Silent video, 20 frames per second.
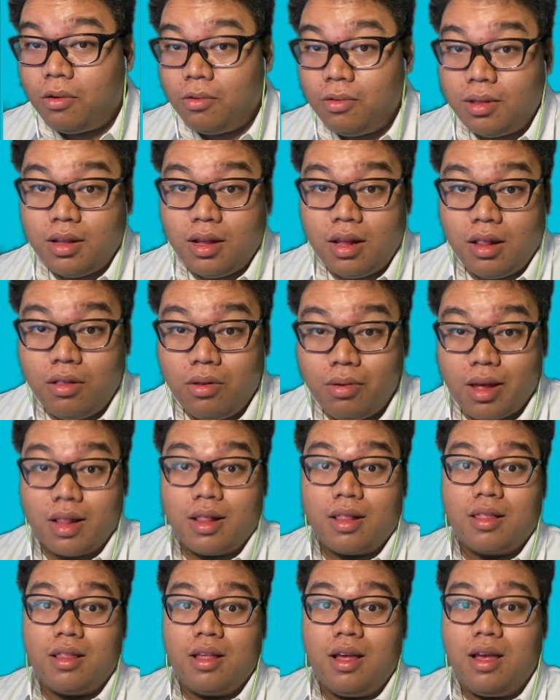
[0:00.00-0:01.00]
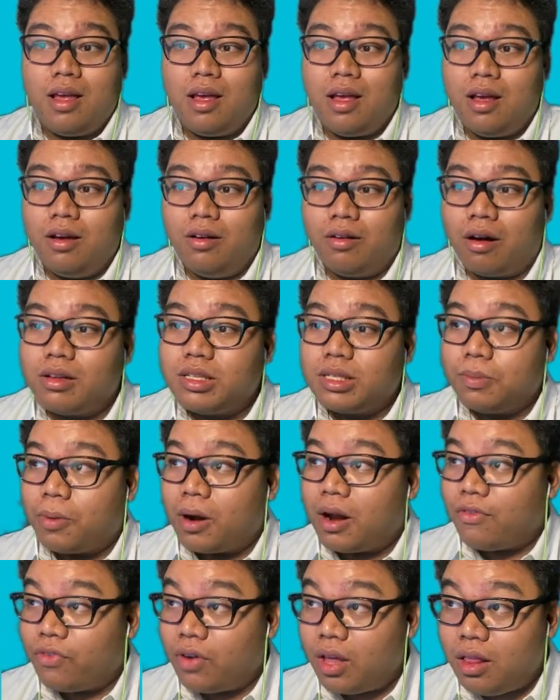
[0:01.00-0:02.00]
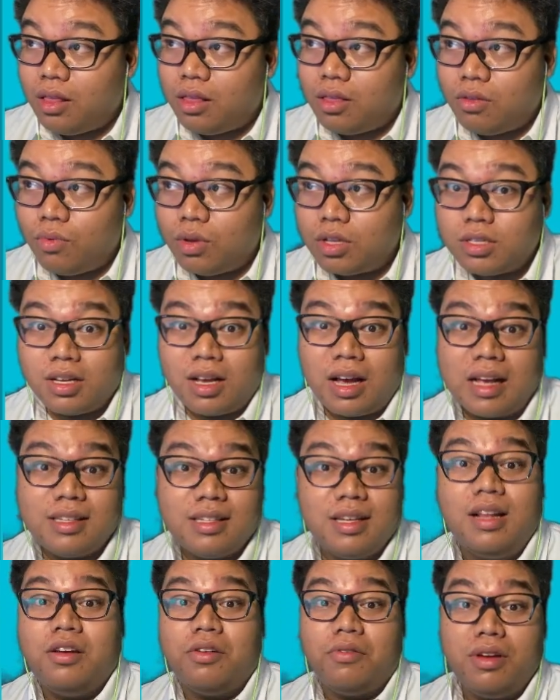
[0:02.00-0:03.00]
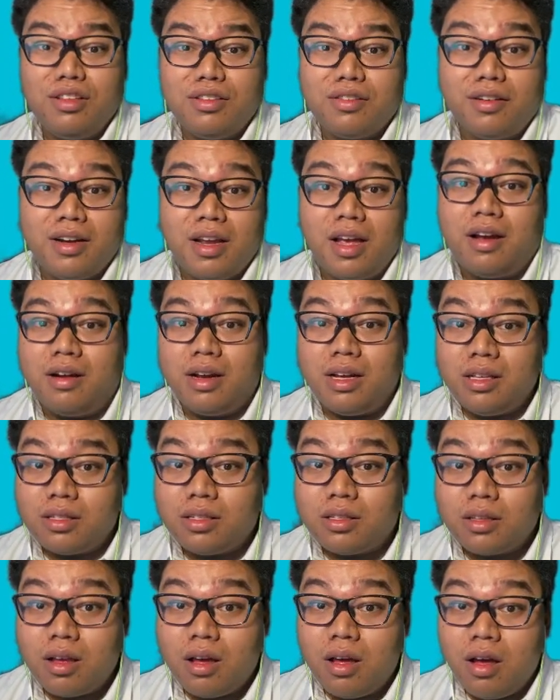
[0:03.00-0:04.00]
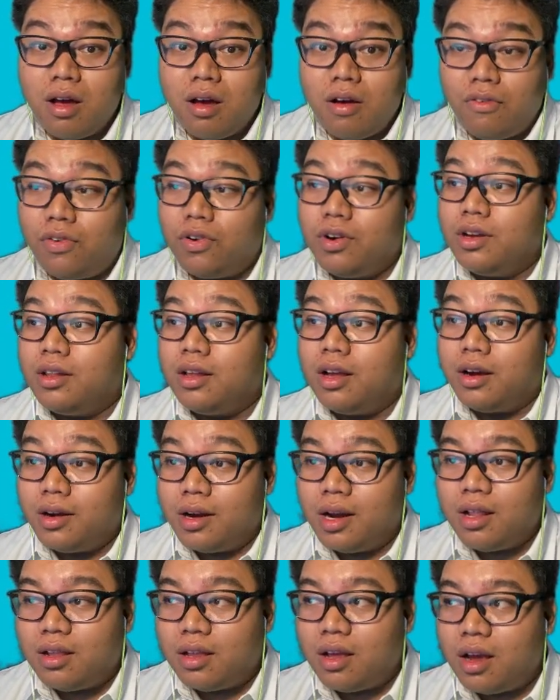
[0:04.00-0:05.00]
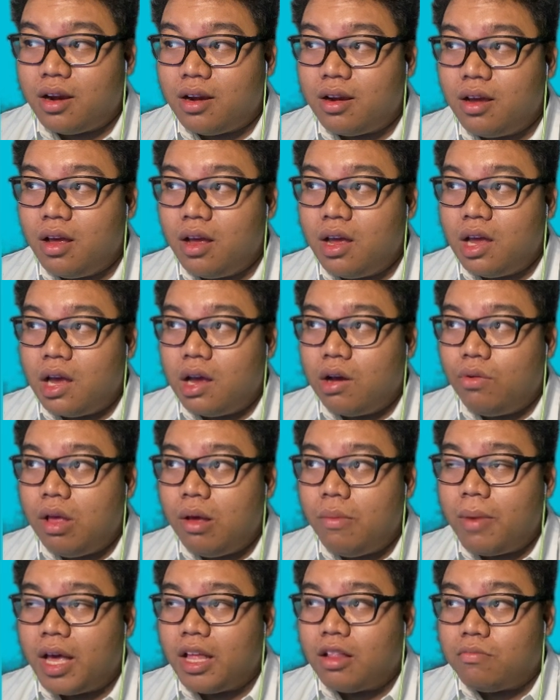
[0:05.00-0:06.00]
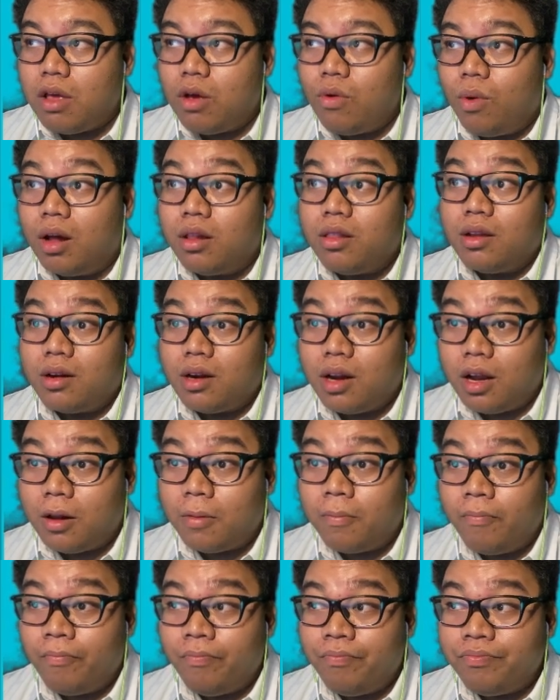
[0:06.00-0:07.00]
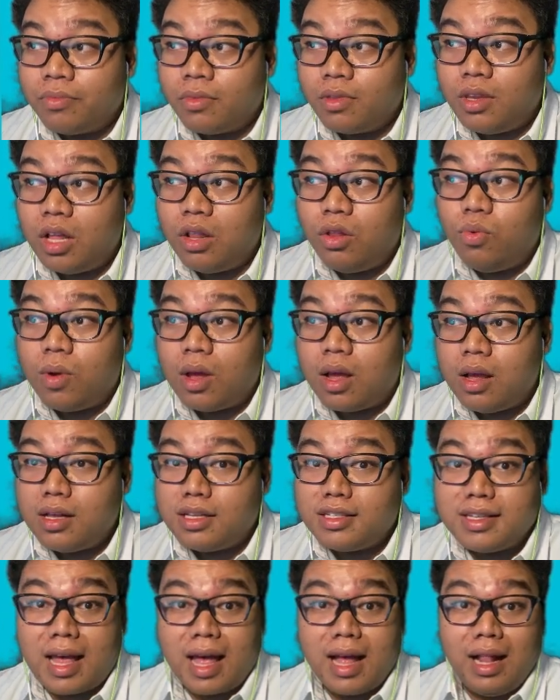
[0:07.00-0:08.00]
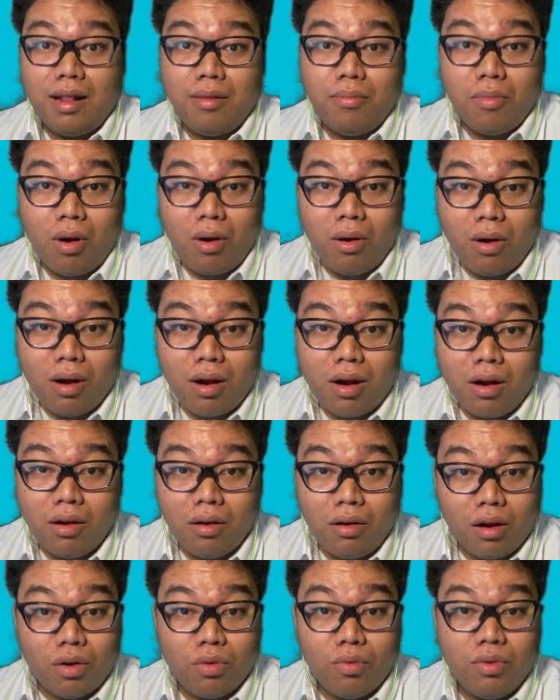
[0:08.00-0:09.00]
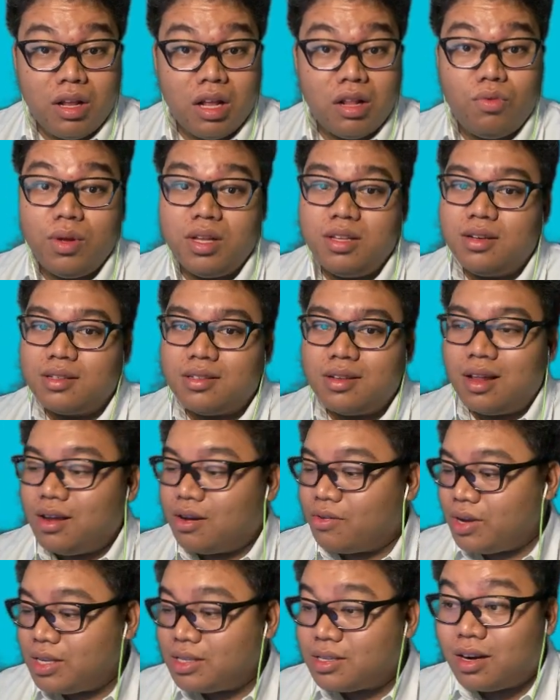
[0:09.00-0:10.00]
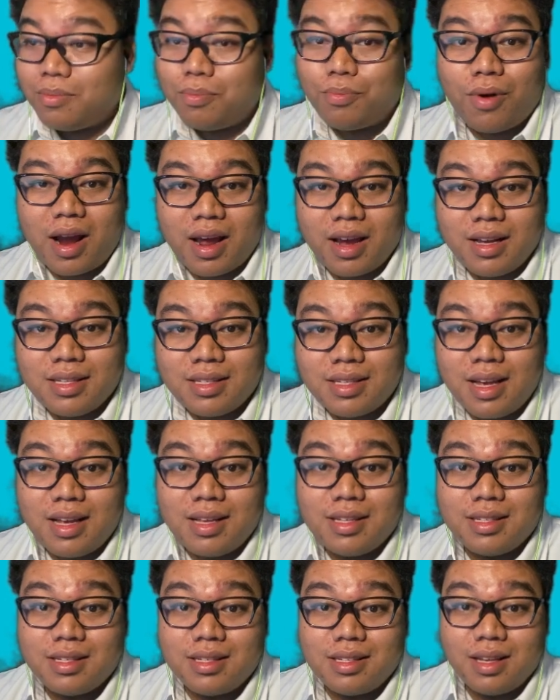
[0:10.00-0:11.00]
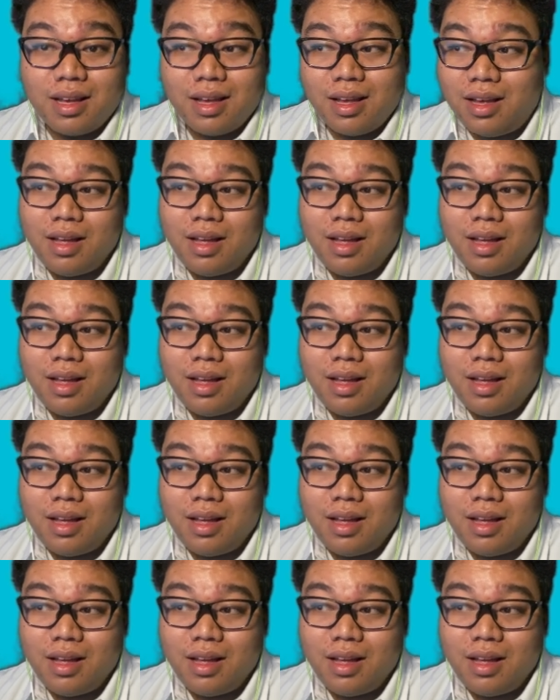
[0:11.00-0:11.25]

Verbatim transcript: only look at the gross profit which has increased or decreased for the current year, we might be wondering, did we sell more or did we just increase our prices?